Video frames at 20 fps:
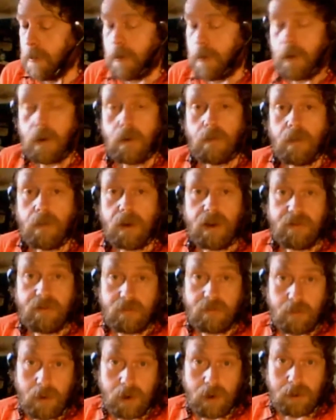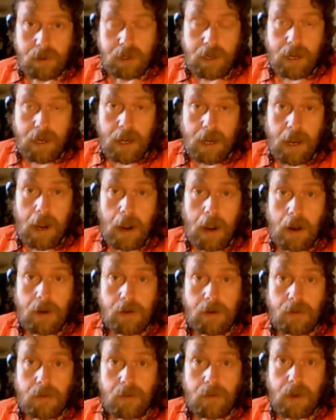Herb Liverwest,
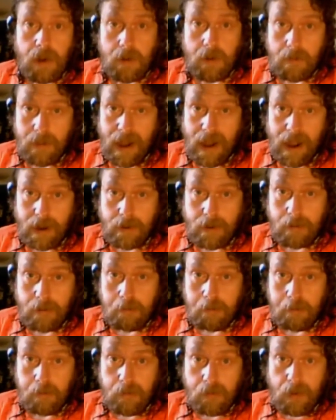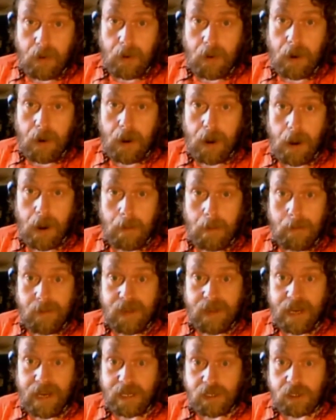and welcome back.
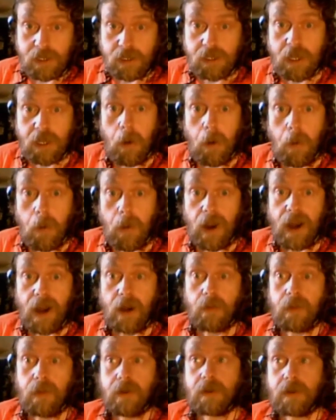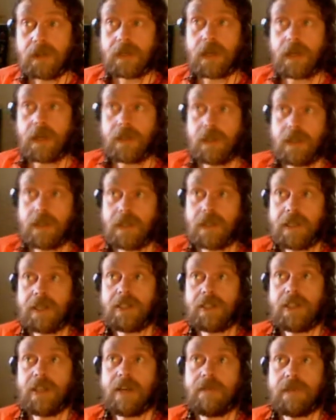Yes, so we were discussing
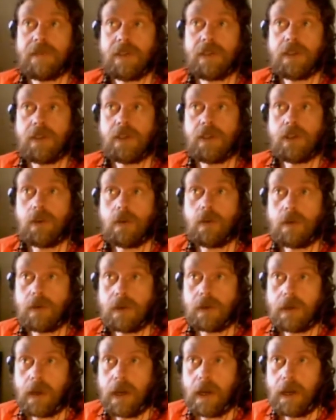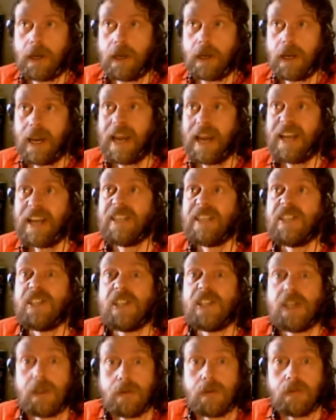attention deficit disorder,
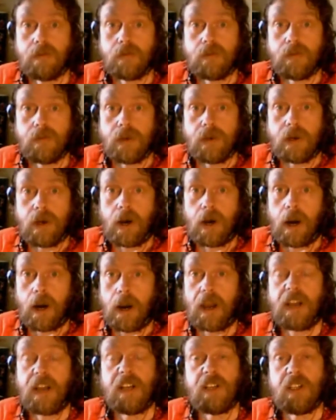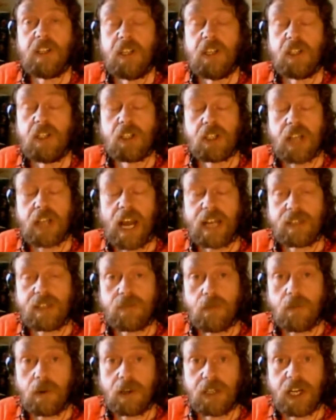ADD. ADD
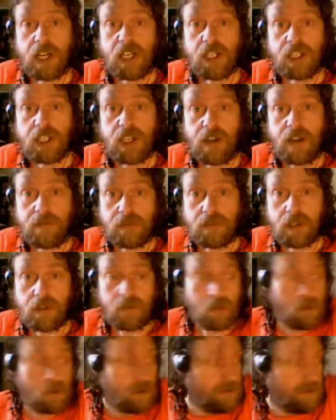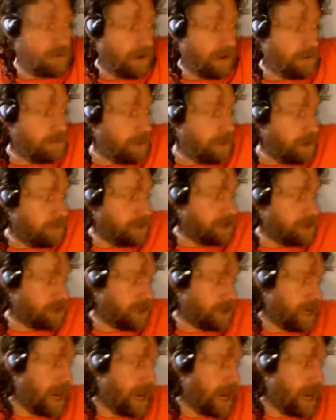stands for Attention Deficit 35mm